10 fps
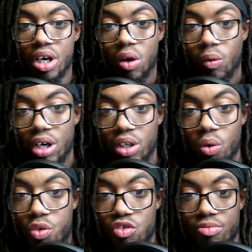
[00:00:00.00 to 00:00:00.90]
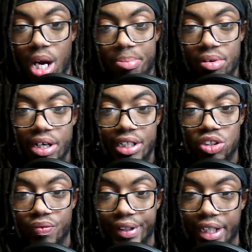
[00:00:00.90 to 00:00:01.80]
where I go through my progress
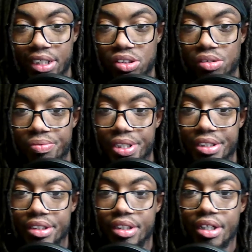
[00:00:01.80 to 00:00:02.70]
over the last 2 weeks.